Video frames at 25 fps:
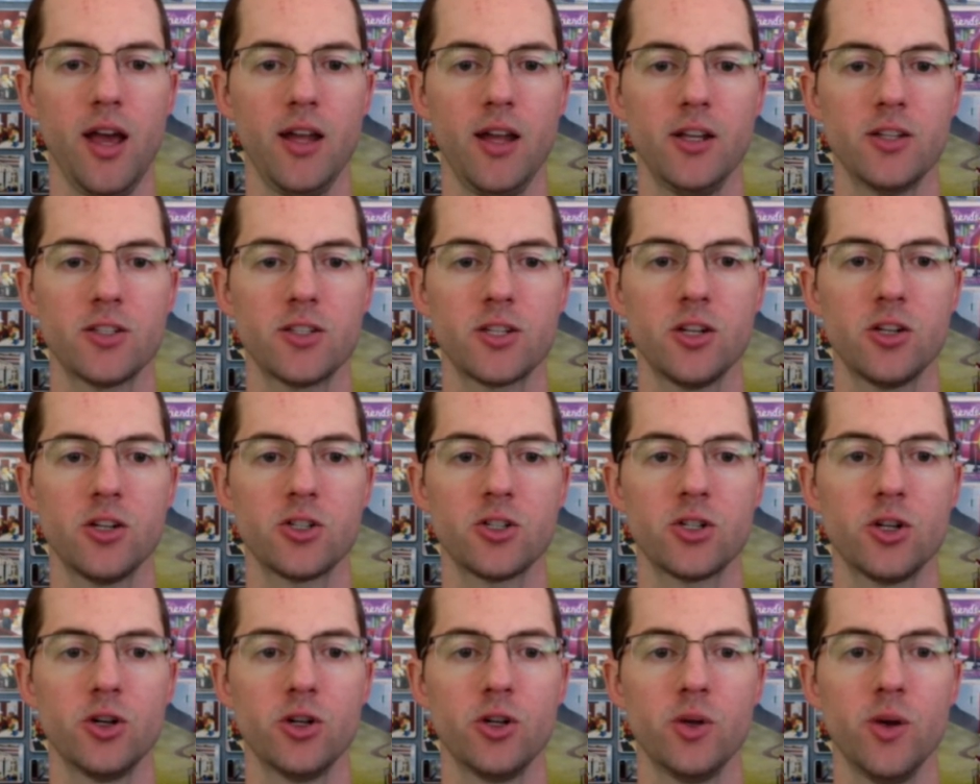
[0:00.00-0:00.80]
it's going to
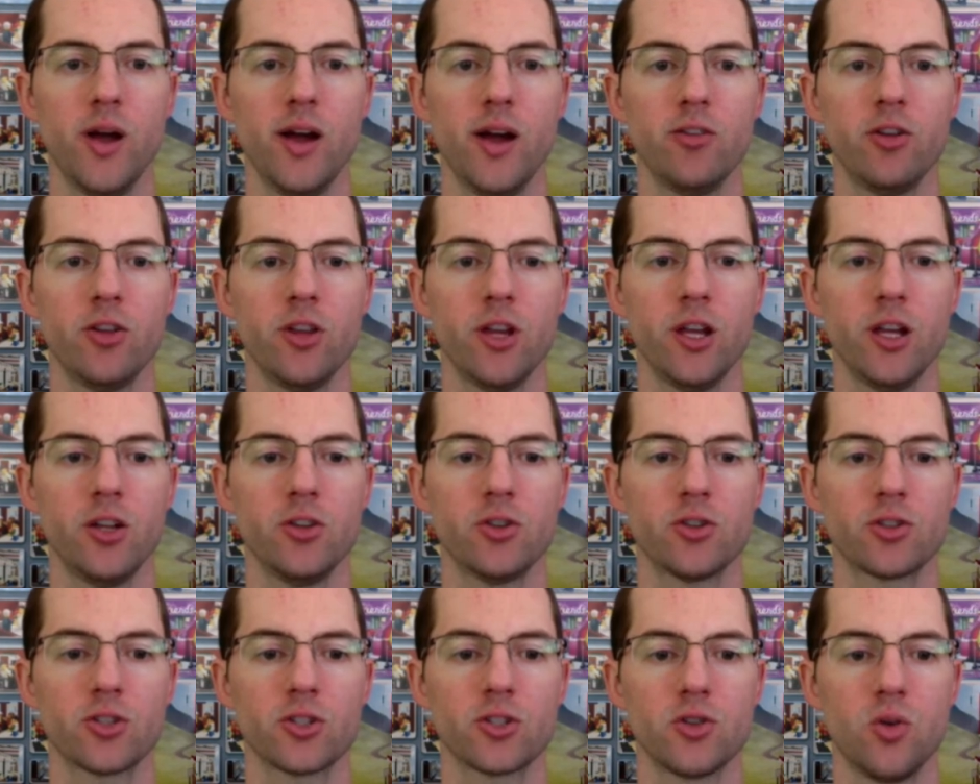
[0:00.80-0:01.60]
show you everything in
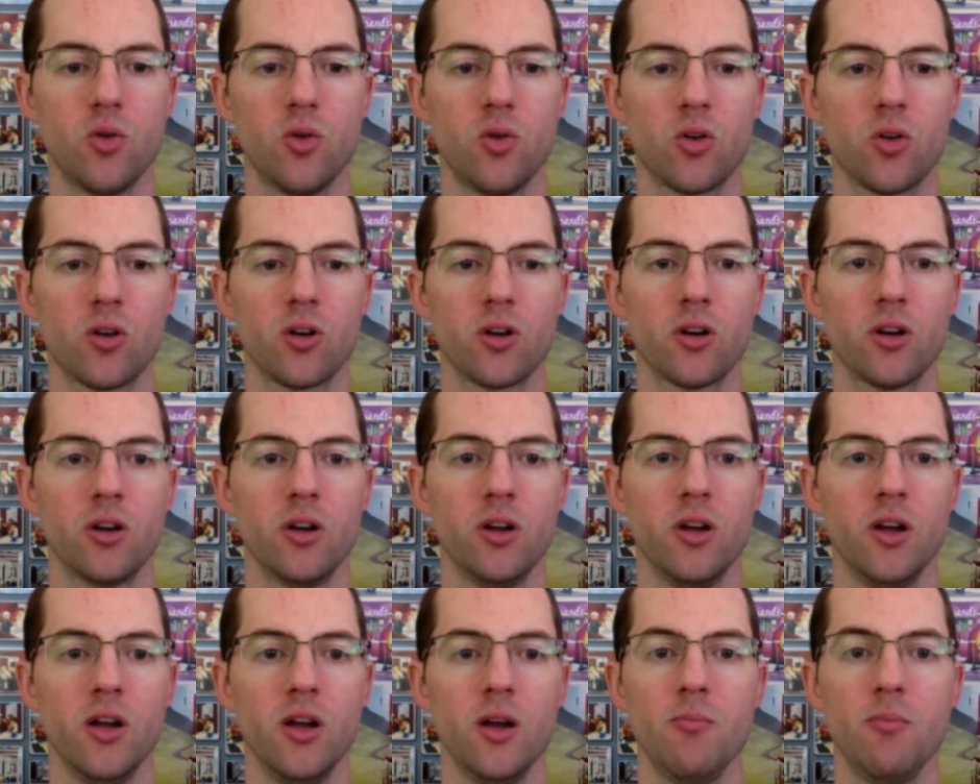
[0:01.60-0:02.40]
your store
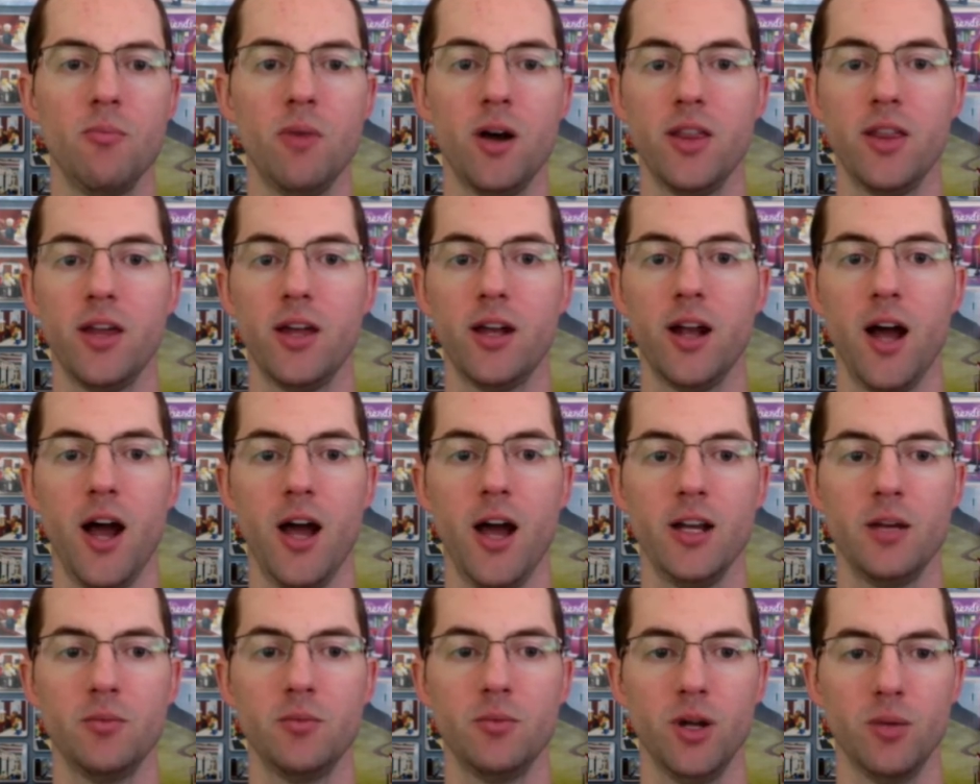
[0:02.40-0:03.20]
by that
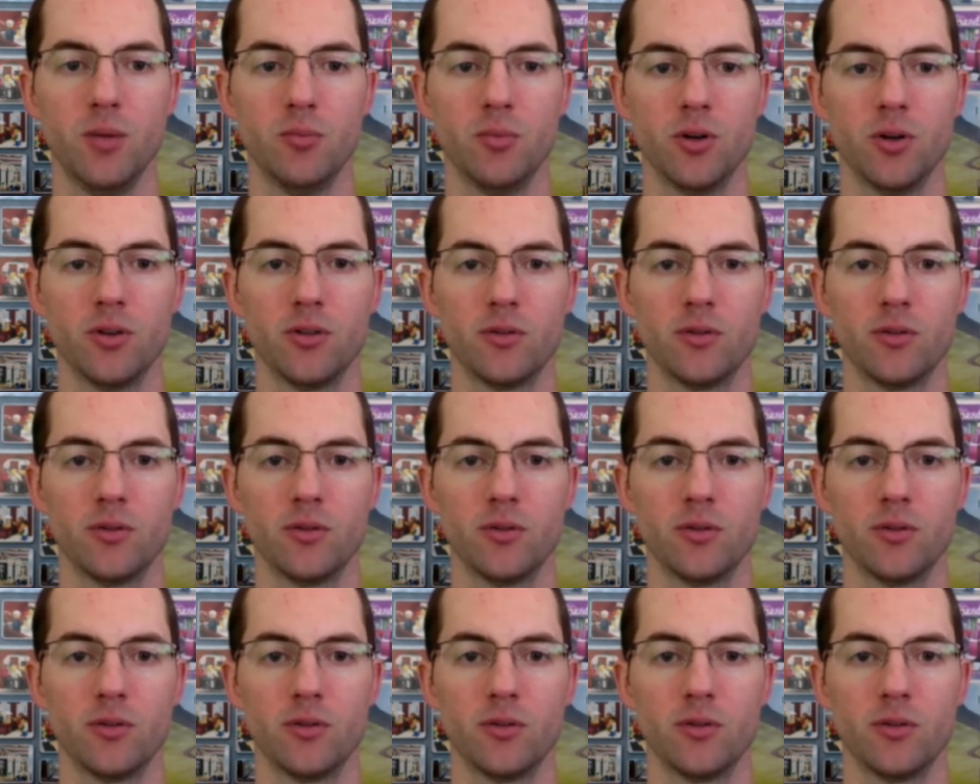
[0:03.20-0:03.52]
item number.